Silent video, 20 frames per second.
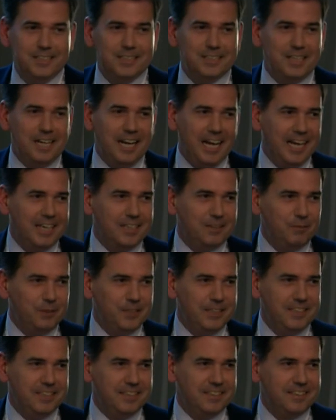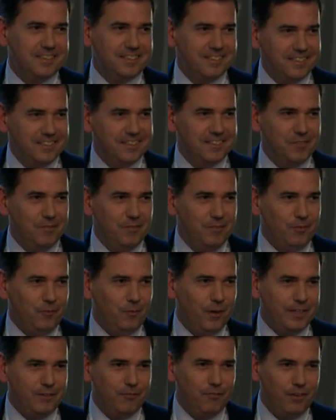slide, which is
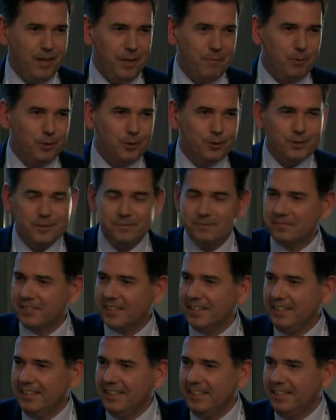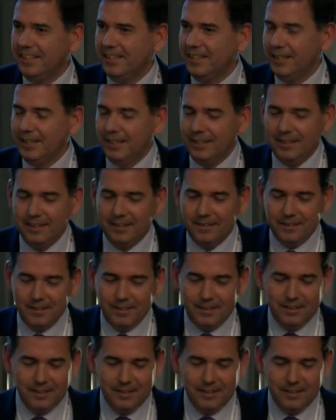quite famous. In